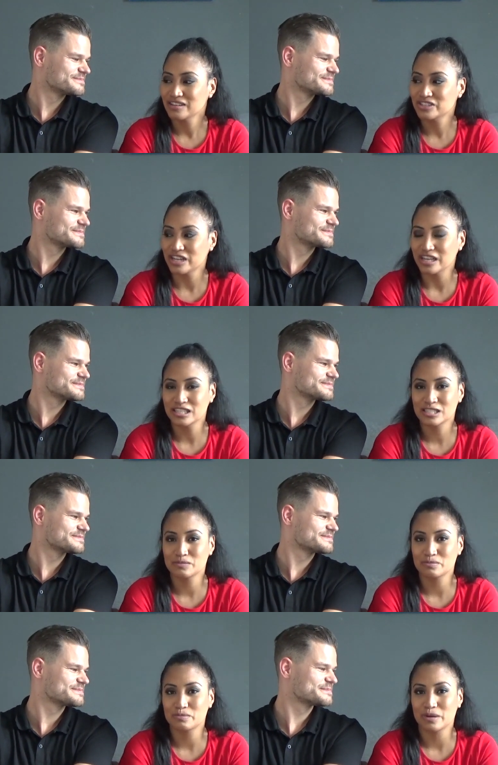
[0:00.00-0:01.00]

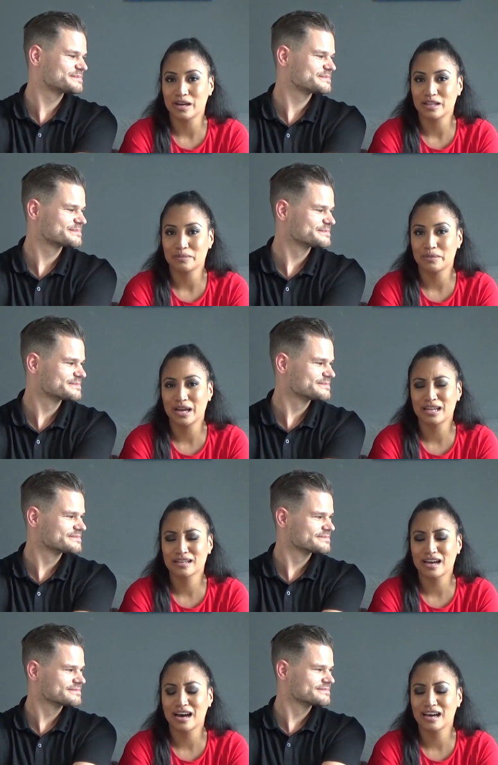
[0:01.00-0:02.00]
Speaker 1: chased by the bad
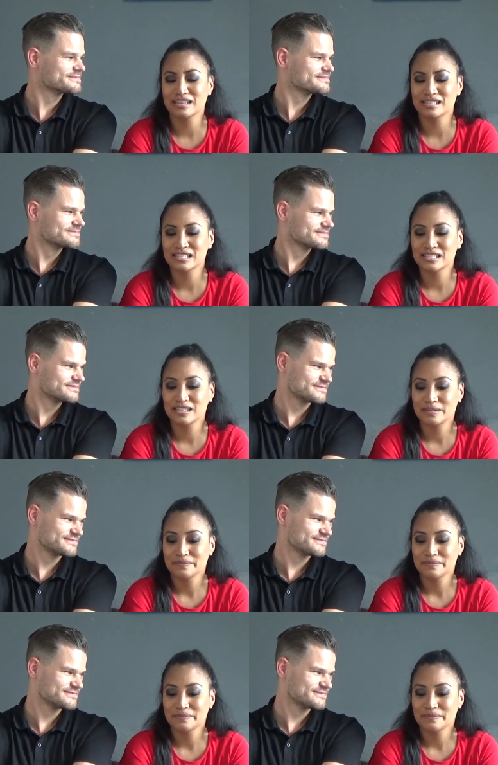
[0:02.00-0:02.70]
guys.